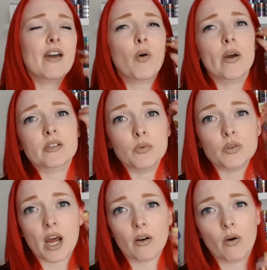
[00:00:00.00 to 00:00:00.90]
I have quite a
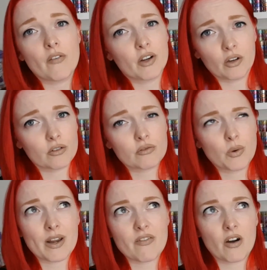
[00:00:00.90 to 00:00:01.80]
small channel. I've only got
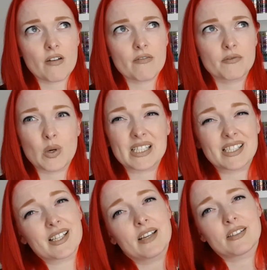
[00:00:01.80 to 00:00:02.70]
25,
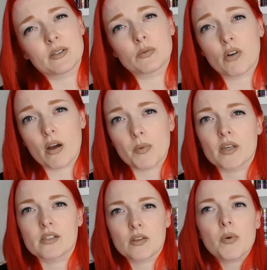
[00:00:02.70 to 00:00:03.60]
26,000
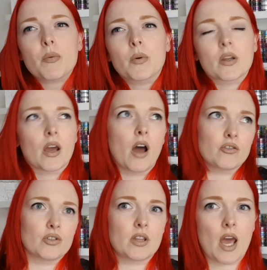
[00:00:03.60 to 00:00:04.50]
subscribers. So the people with like
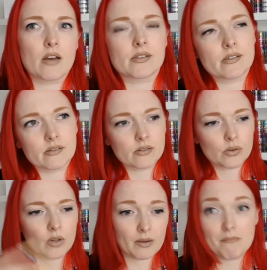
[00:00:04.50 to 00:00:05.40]
100,000
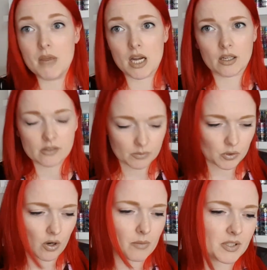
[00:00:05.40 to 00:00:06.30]
or like million
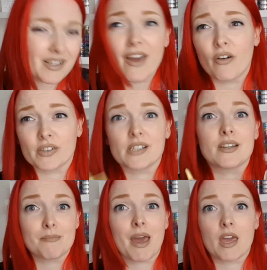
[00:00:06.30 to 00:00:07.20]
subscribers, they
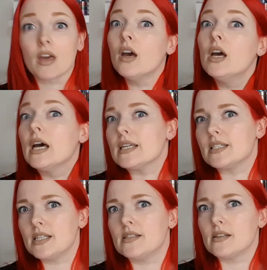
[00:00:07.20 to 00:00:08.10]
obviously can make a
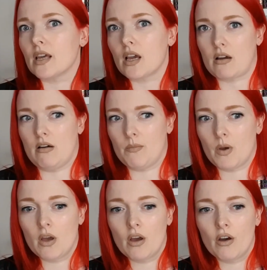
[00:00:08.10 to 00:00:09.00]
decent income